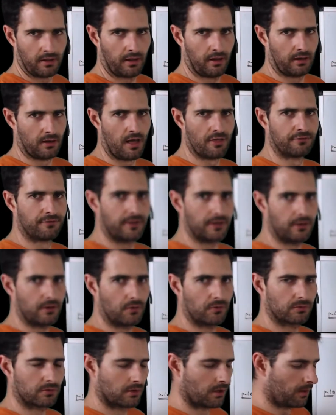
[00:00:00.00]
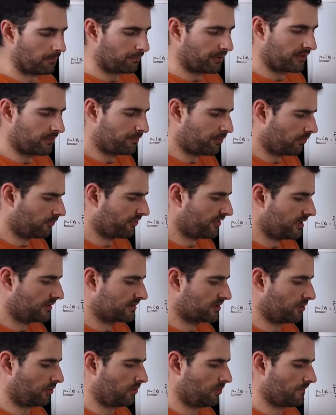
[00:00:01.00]
in other videos. But the important thing
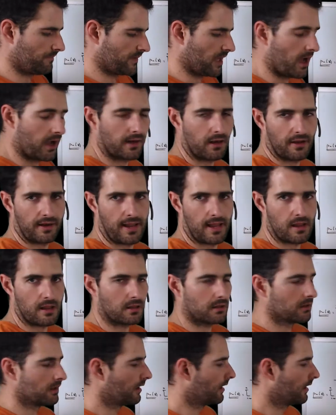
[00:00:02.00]
to highlight here